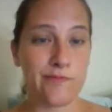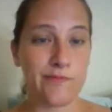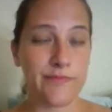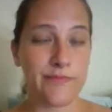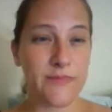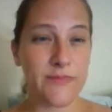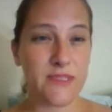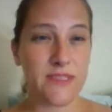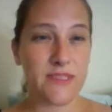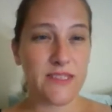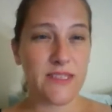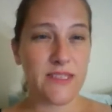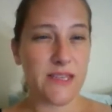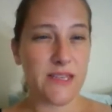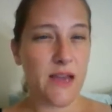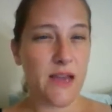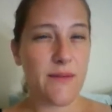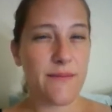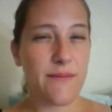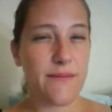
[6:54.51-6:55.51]
let's see.
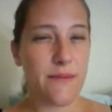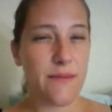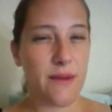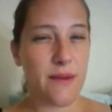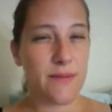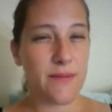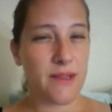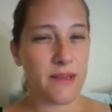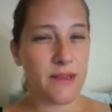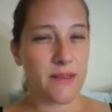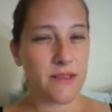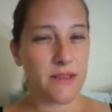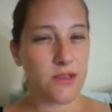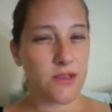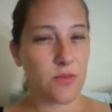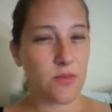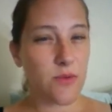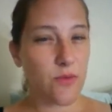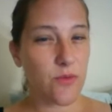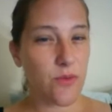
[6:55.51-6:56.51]
I'm getting a
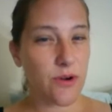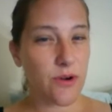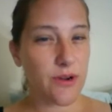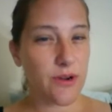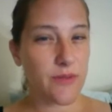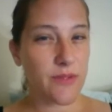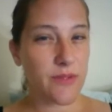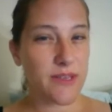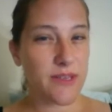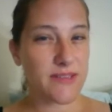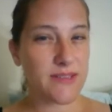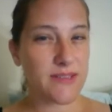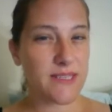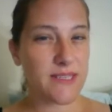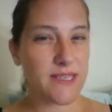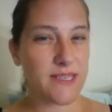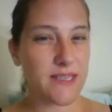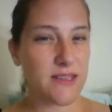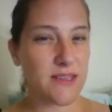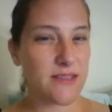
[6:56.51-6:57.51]
little bit worried because
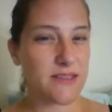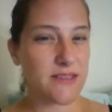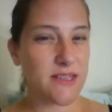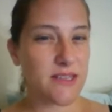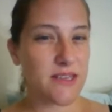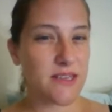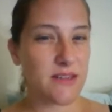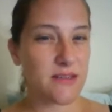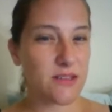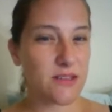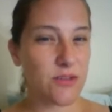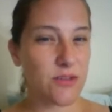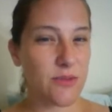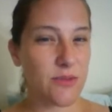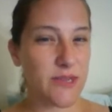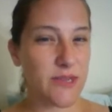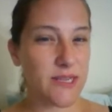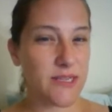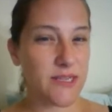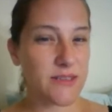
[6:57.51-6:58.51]
eating is getting a little
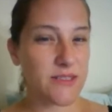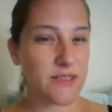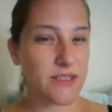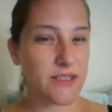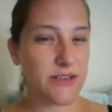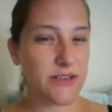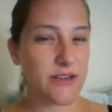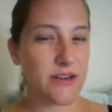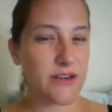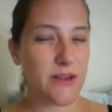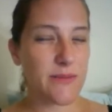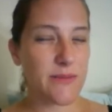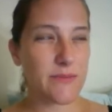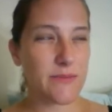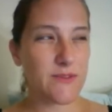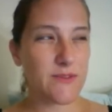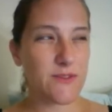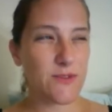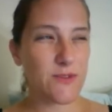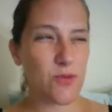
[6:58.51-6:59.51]
bit easier. I'm
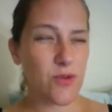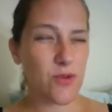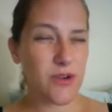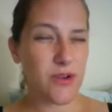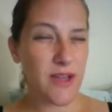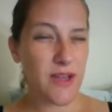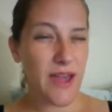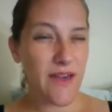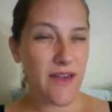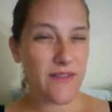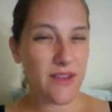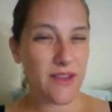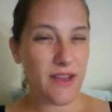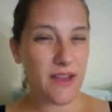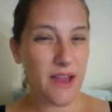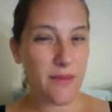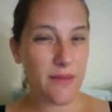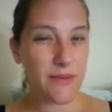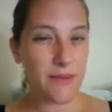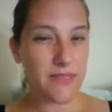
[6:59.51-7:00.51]
sort of having an
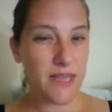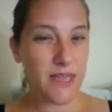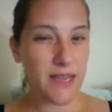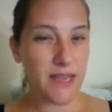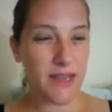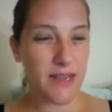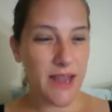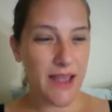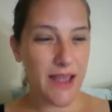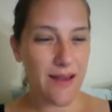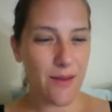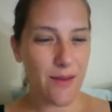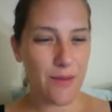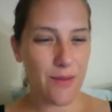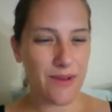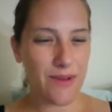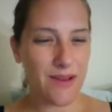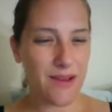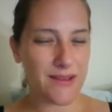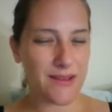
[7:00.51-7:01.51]
appetite now,
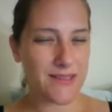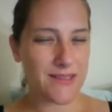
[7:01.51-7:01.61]
but not